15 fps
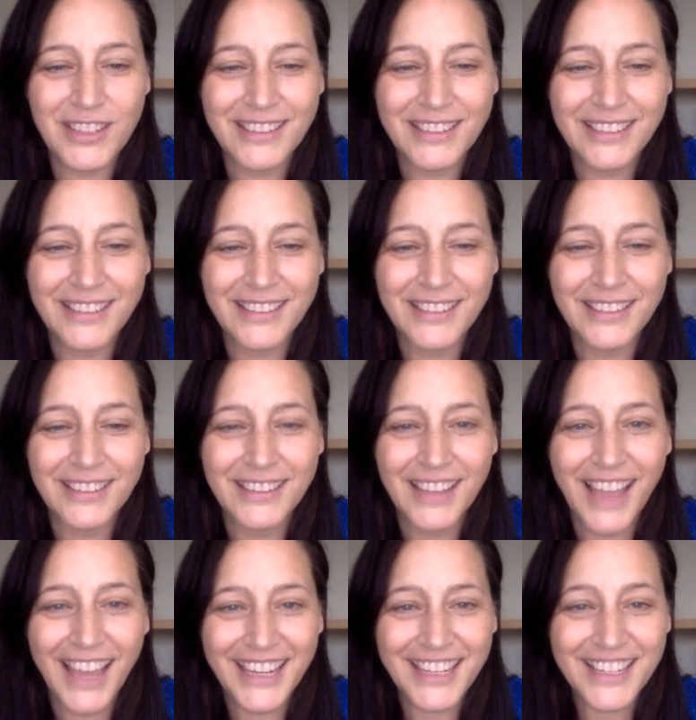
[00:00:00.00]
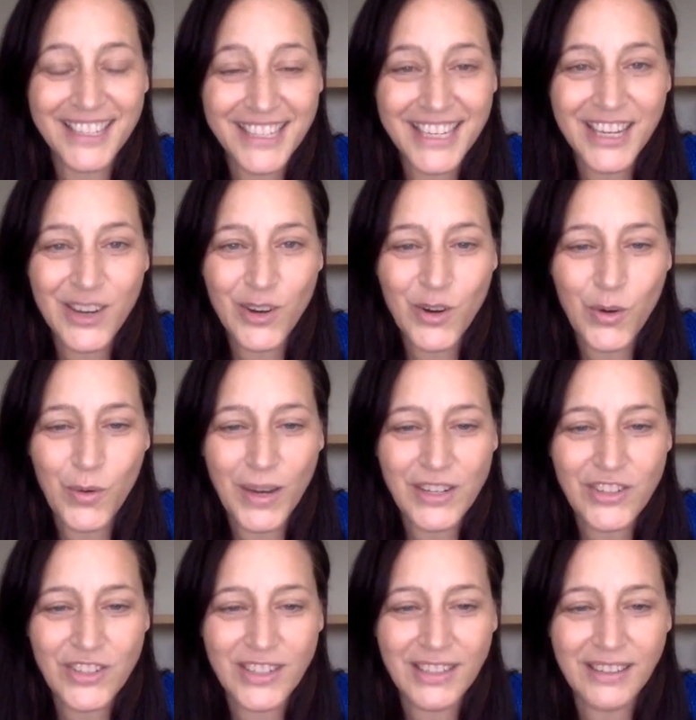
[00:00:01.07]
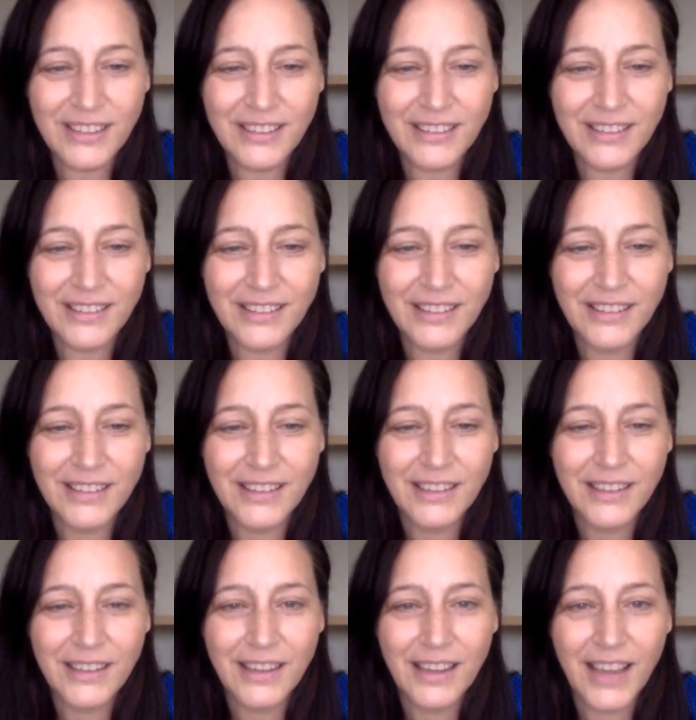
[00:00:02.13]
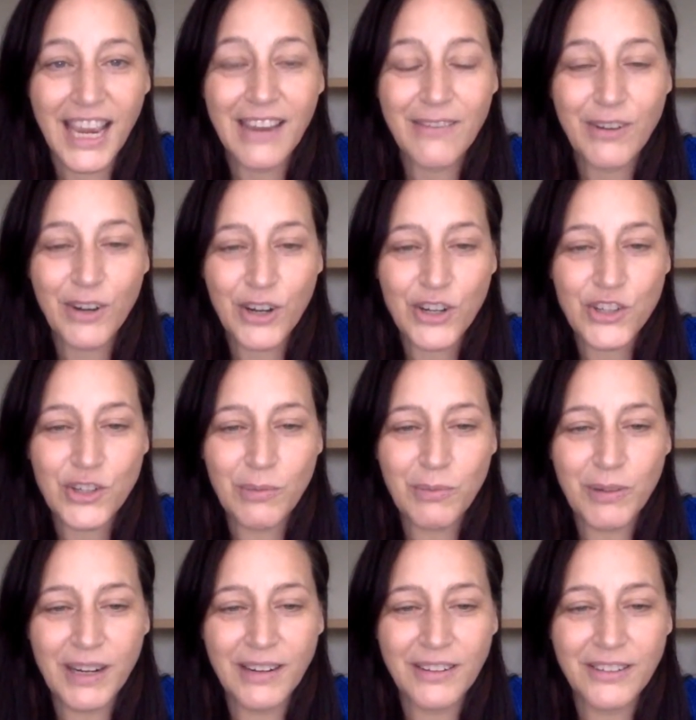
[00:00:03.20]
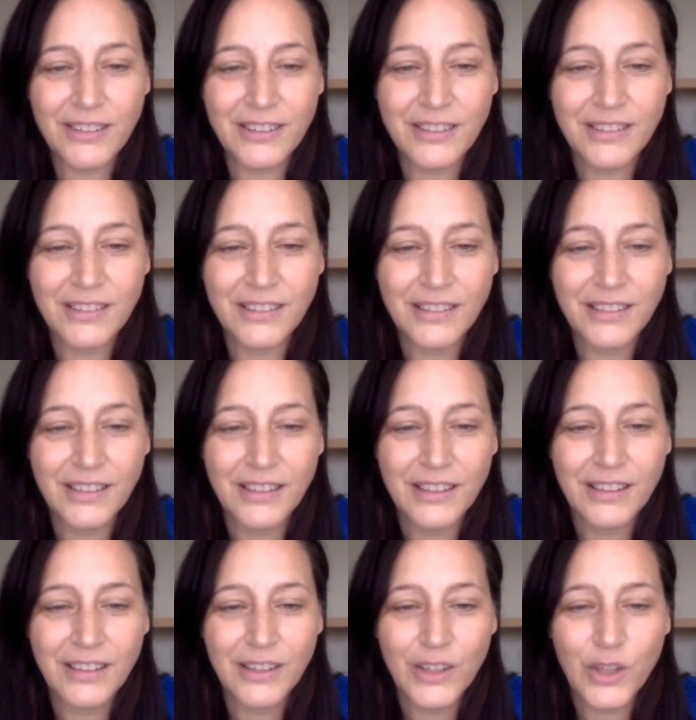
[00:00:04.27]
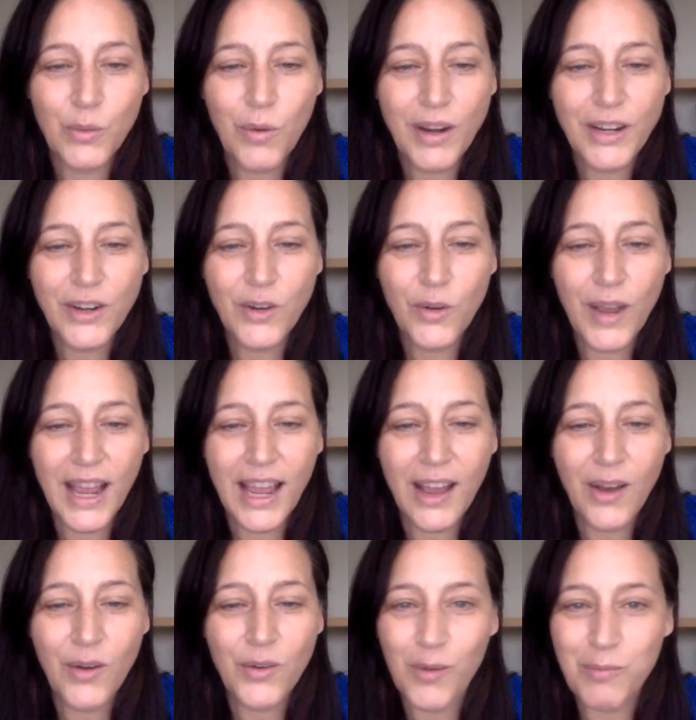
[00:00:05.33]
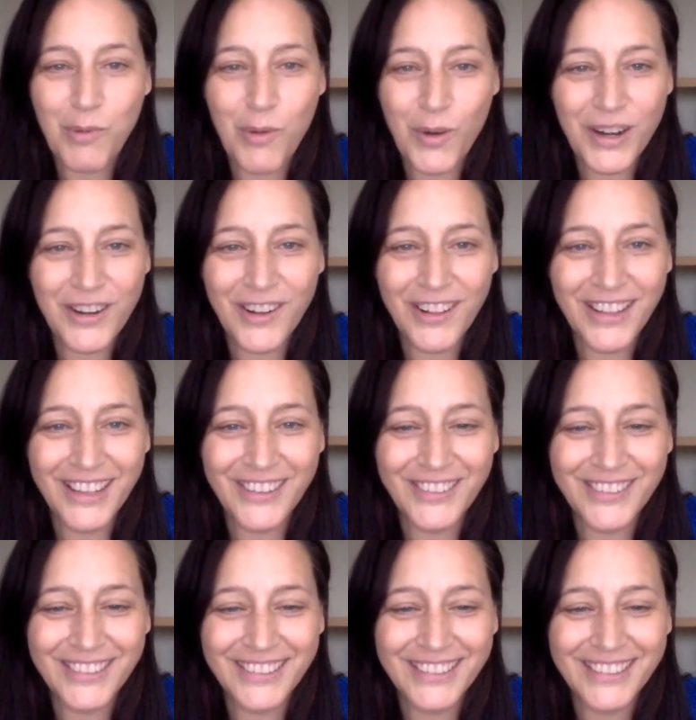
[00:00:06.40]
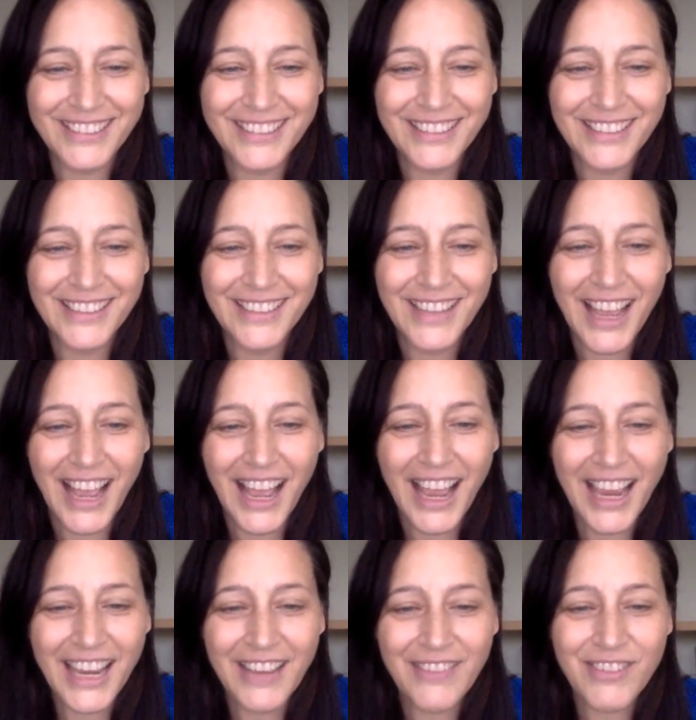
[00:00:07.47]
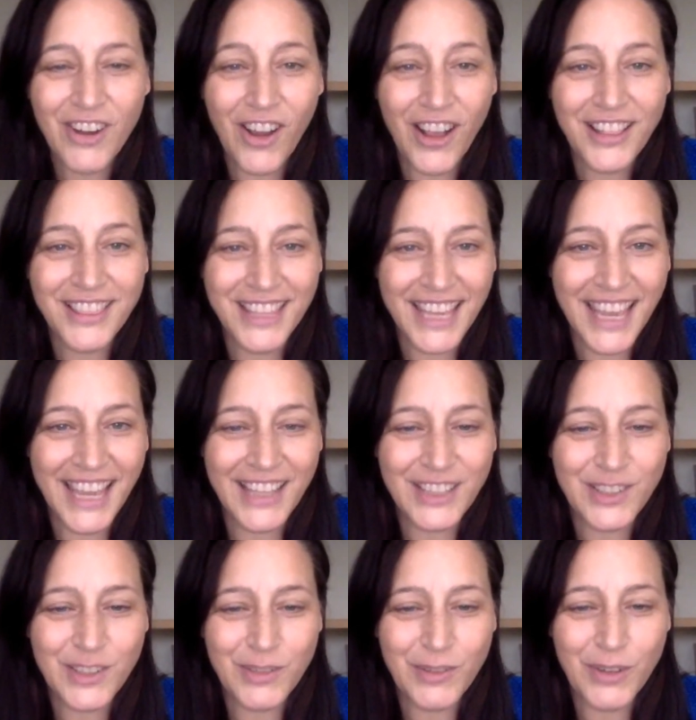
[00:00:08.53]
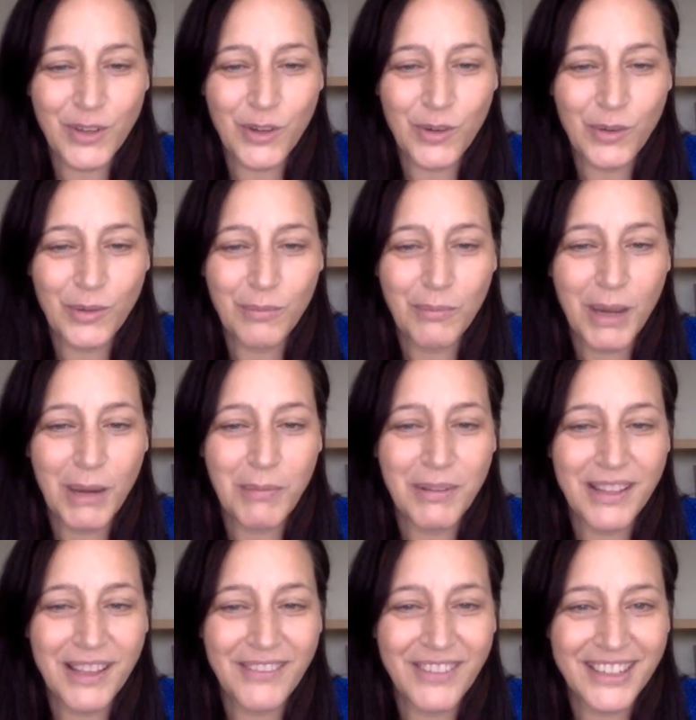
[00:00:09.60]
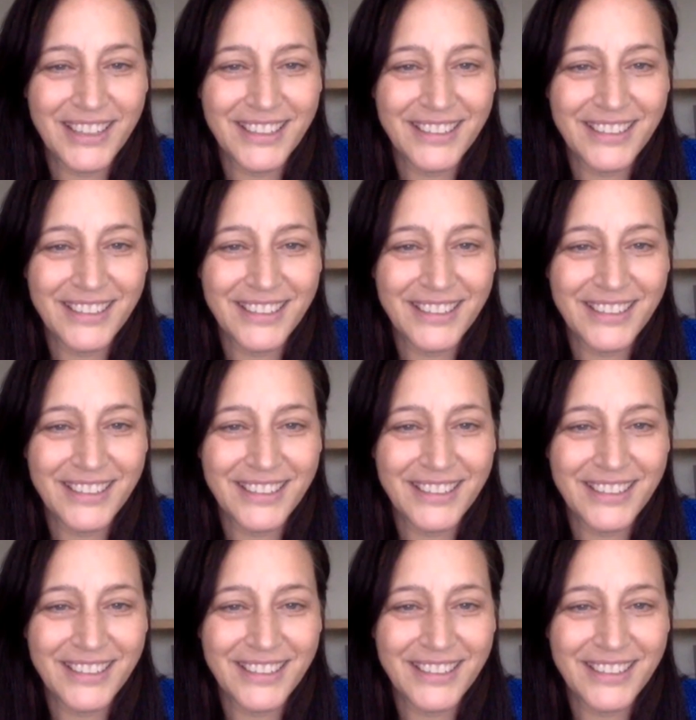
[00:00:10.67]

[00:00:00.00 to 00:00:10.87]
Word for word: I can see your questions. I have heard your prayers. You want to know how to now pour it all out. I have got the answers for you, my beloved,